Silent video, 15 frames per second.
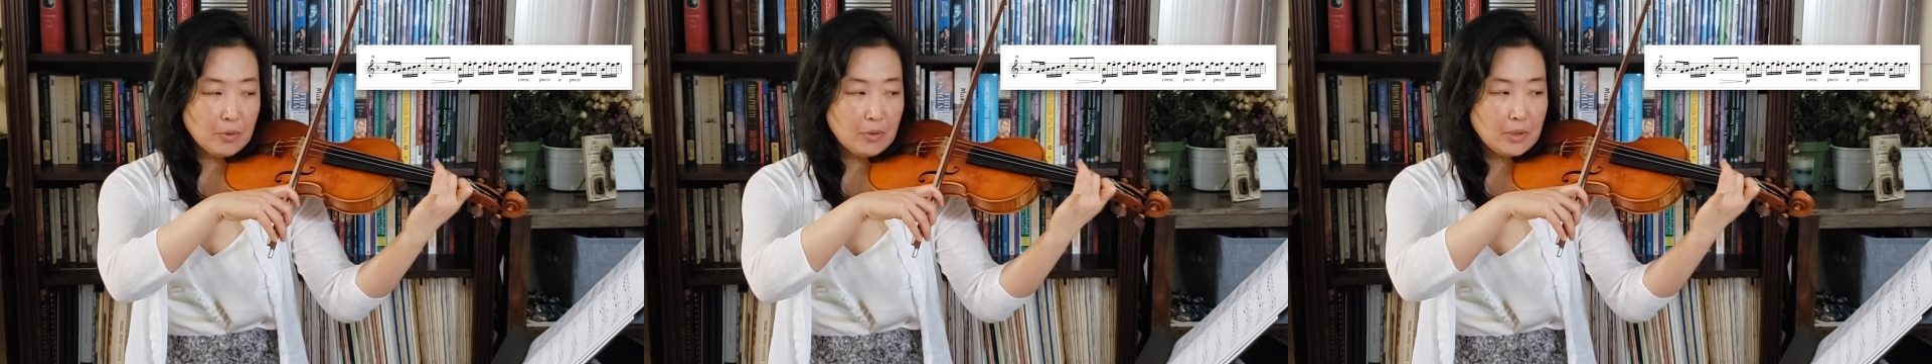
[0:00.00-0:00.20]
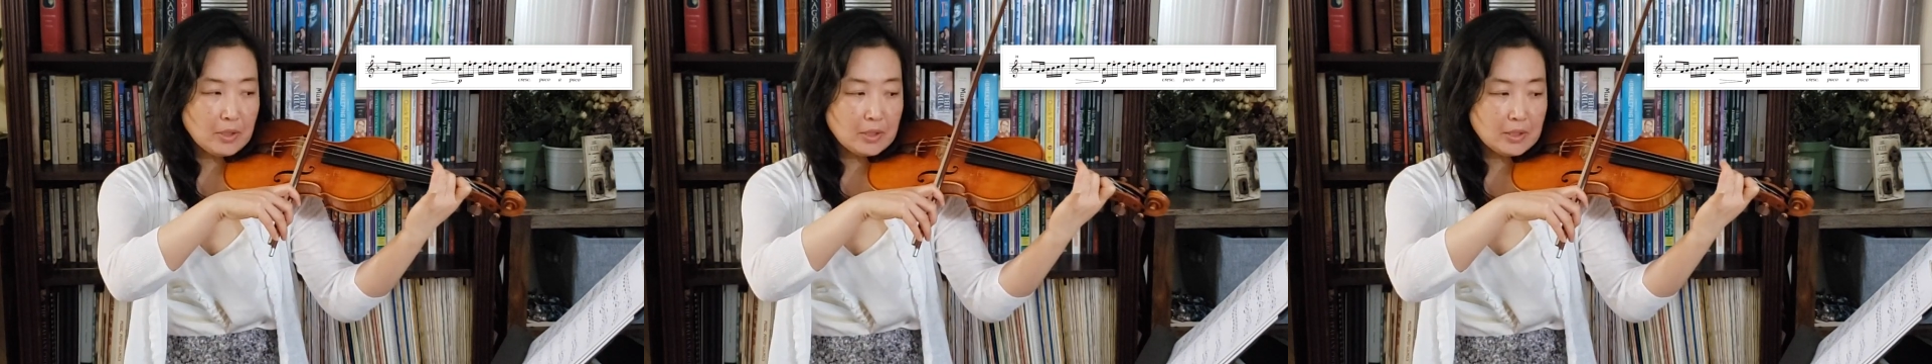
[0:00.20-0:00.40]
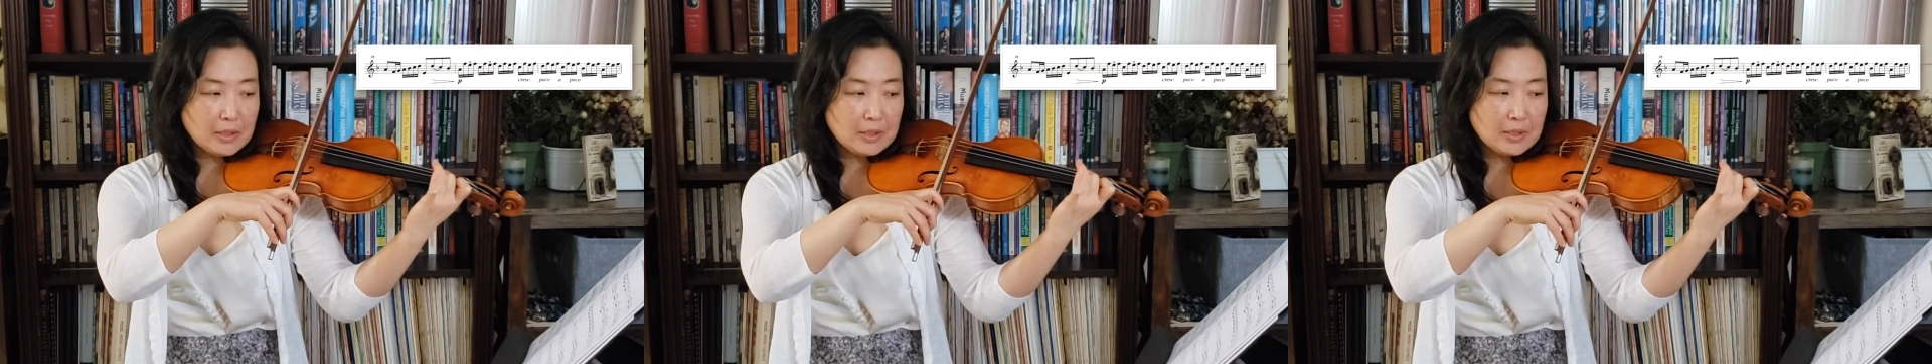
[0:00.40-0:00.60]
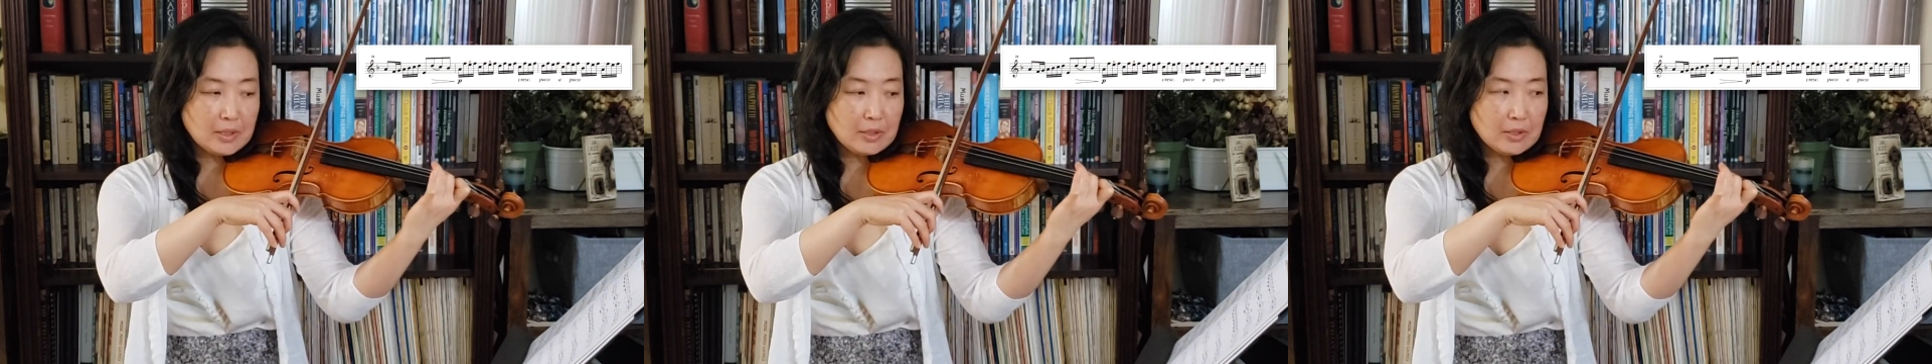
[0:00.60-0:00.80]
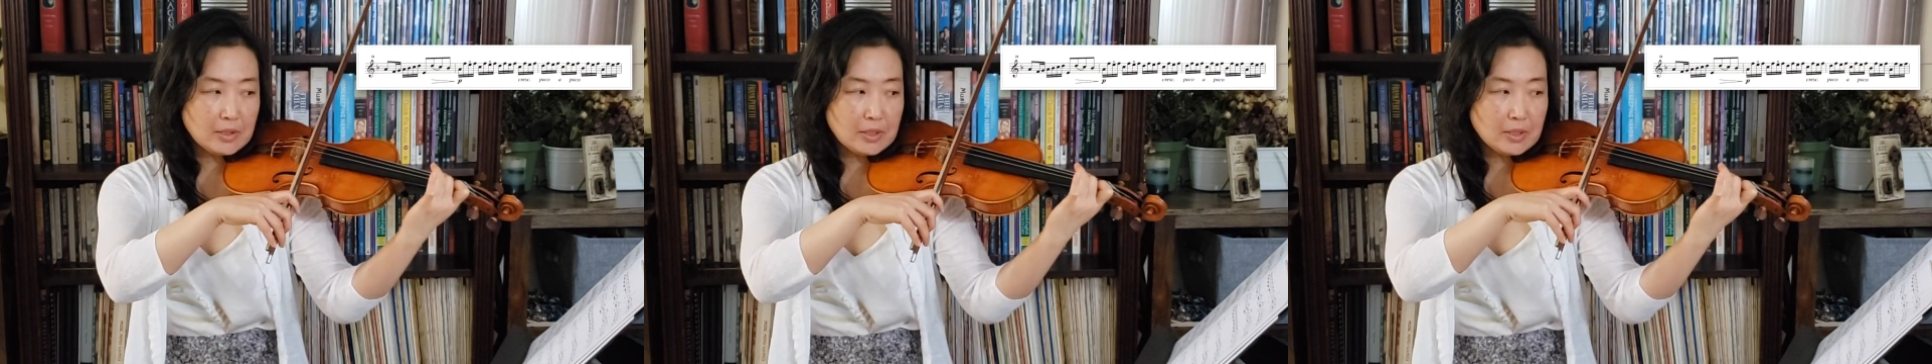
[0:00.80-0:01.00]
thing to
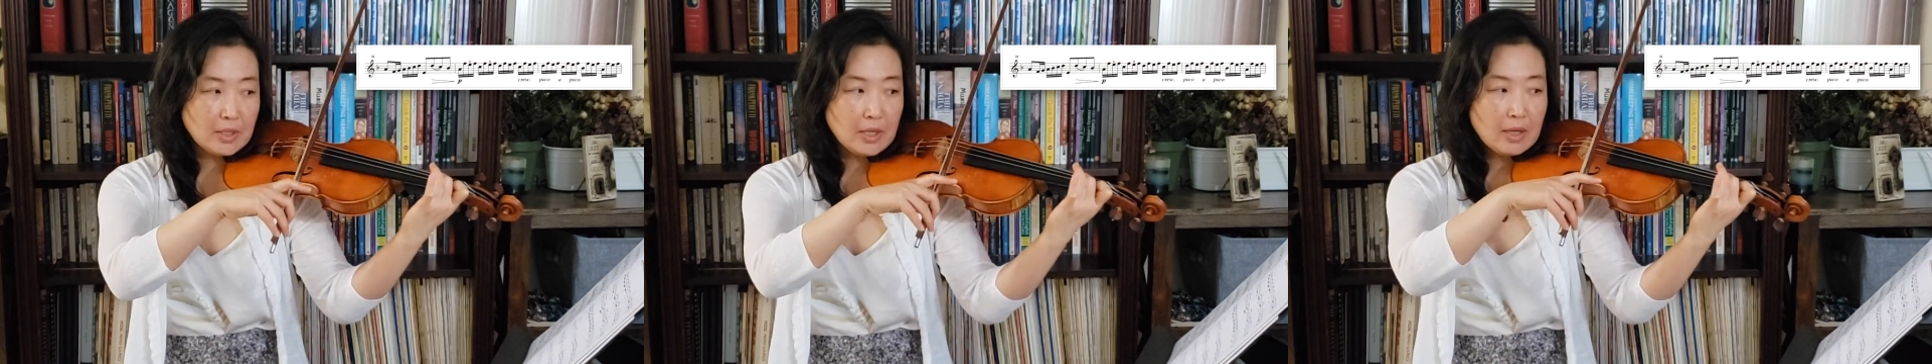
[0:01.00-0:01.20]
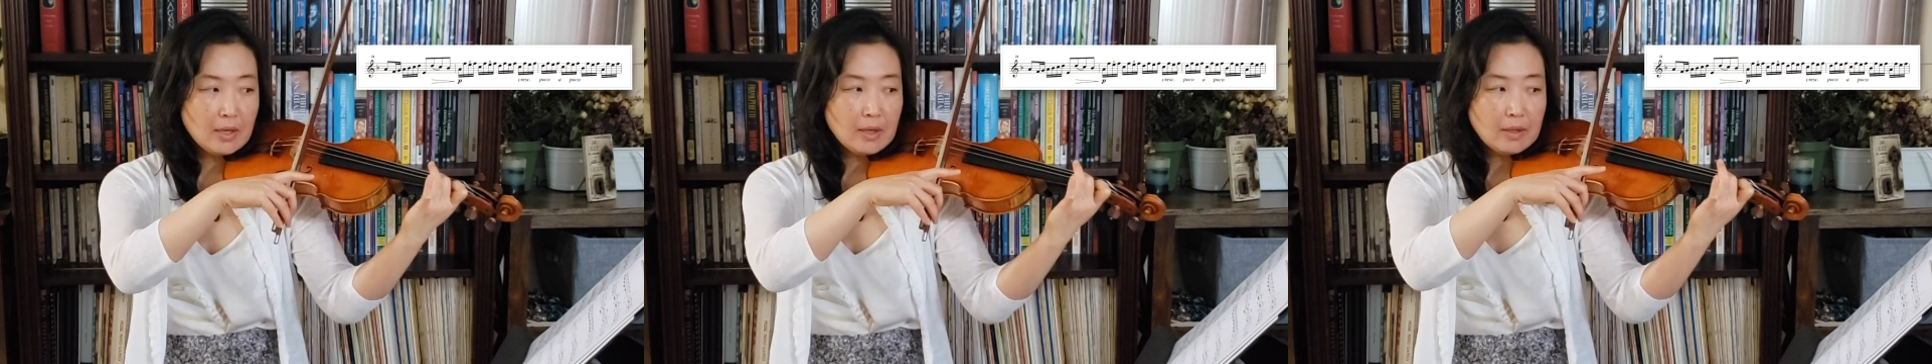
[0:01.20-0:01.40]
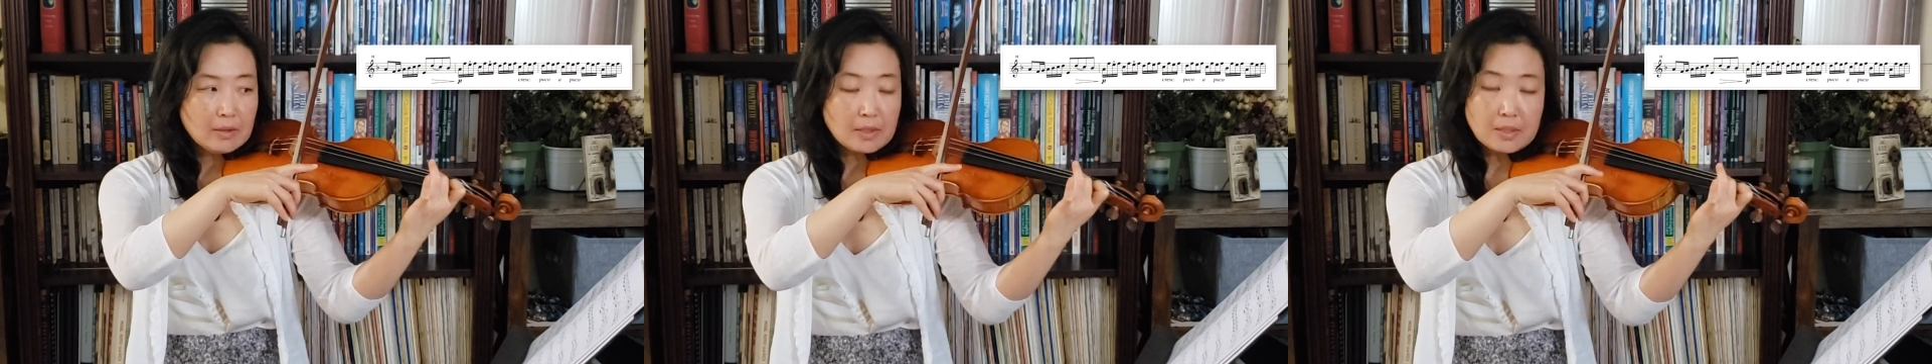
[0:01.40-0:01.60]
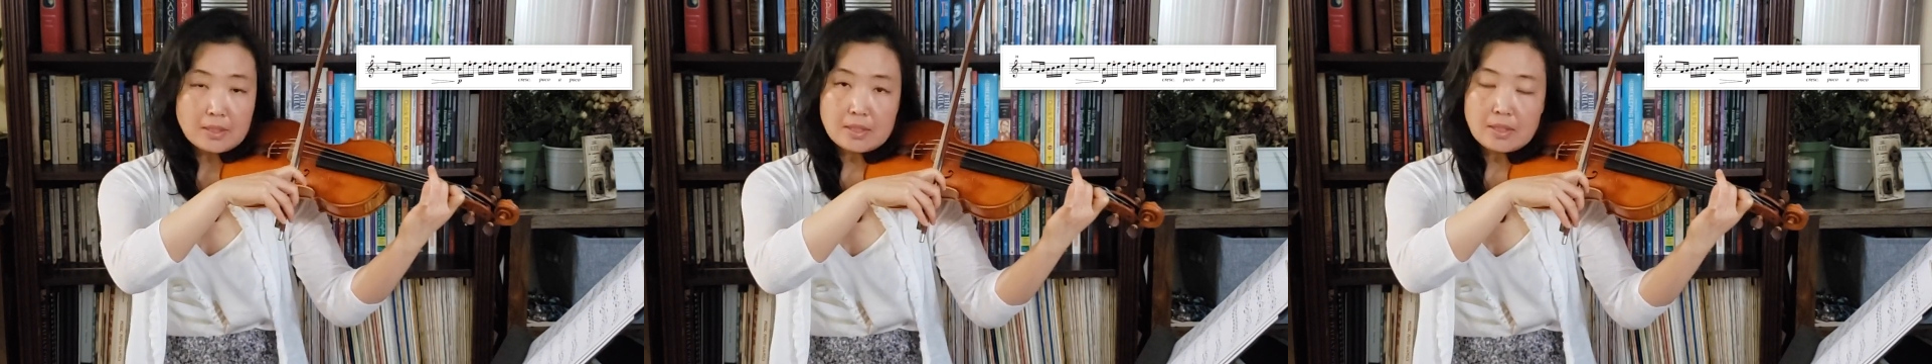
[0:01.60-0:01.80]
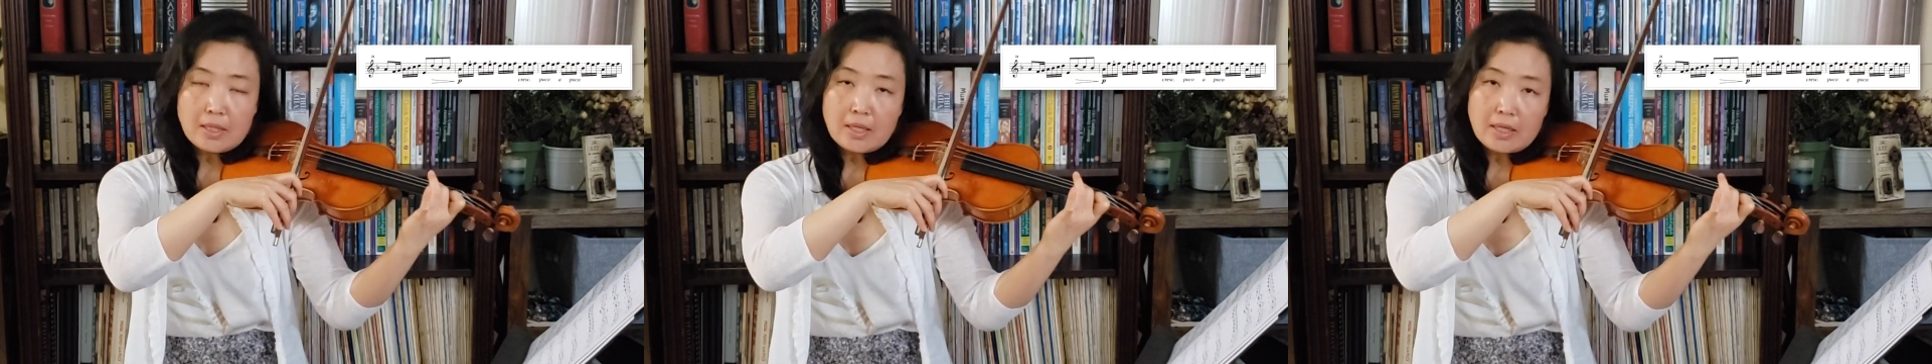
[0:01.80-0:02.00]
consider is the
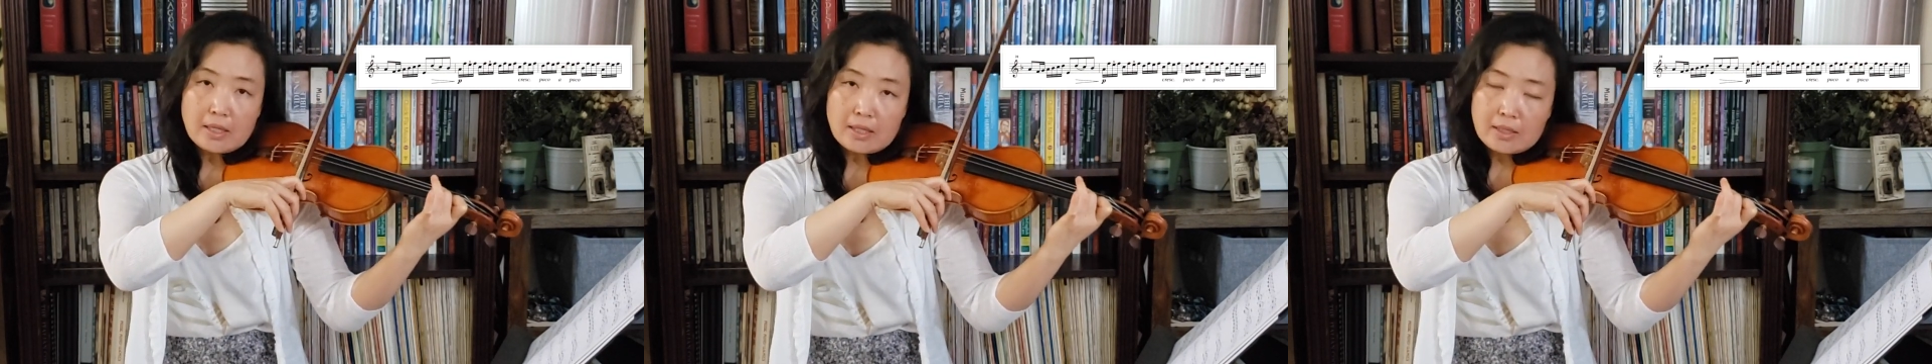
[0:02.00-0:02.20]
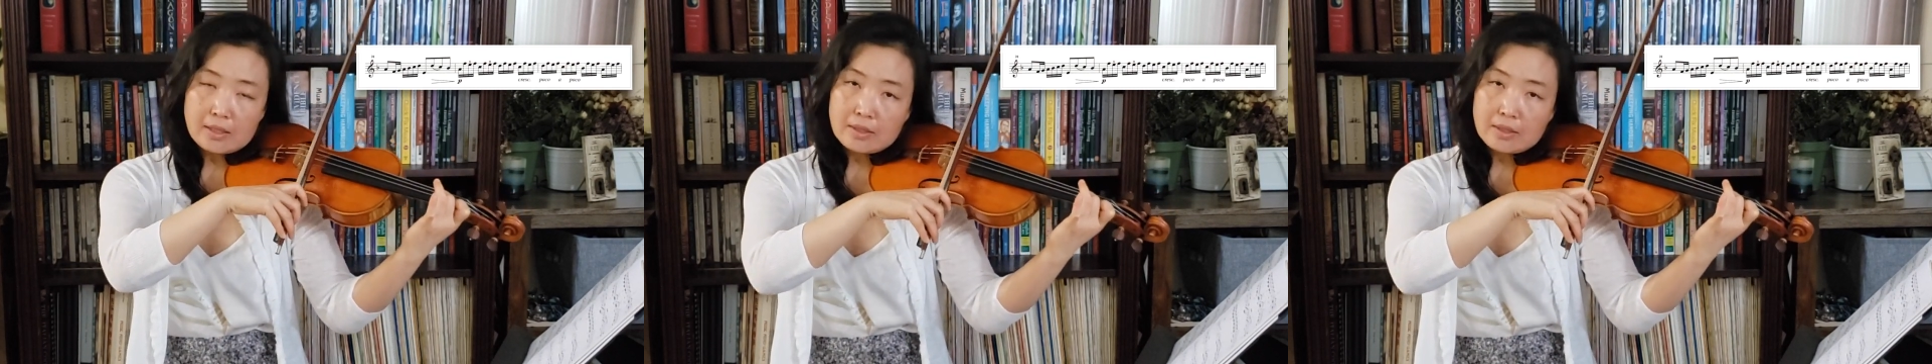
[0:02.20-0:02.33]
C